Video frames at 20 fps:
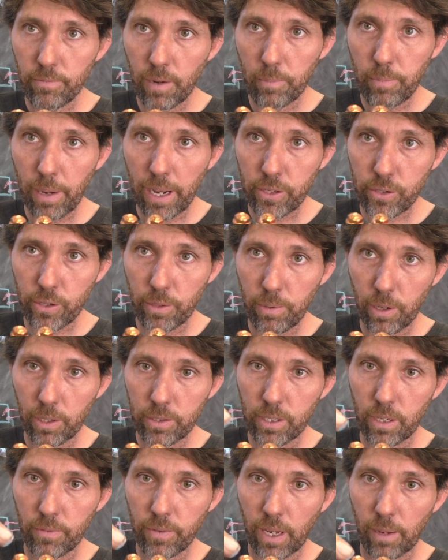my battery
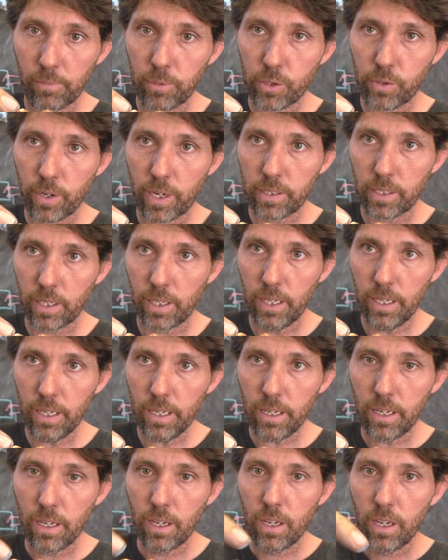positive came straight to
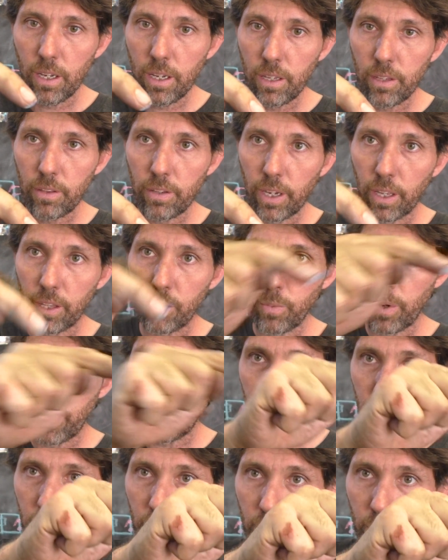here, the other
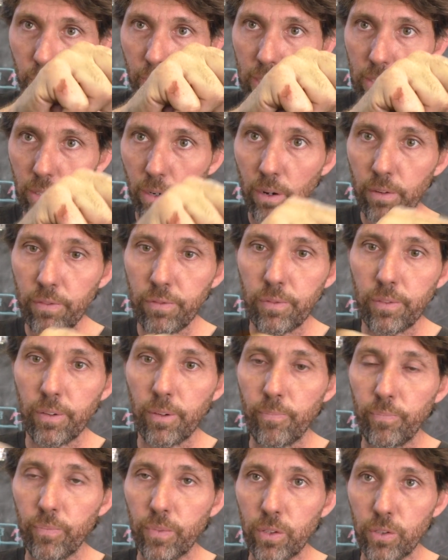one went off
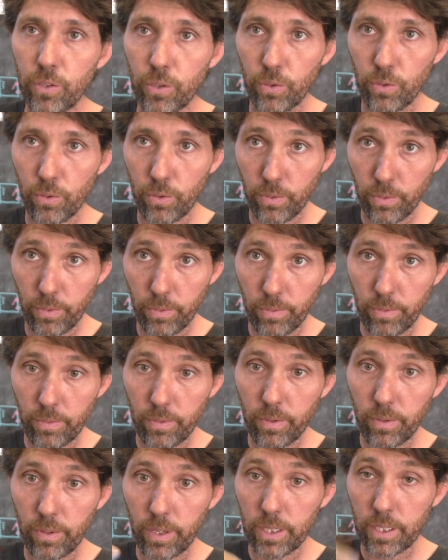to
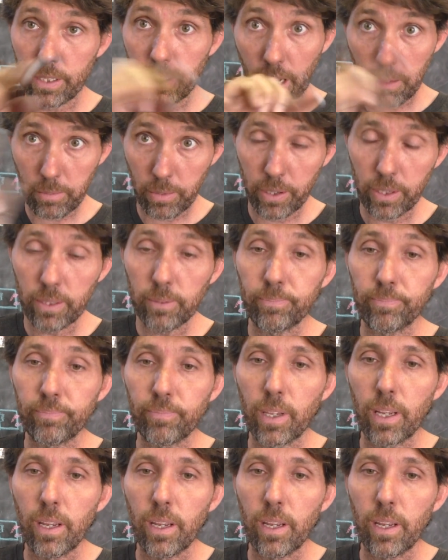the starter motor,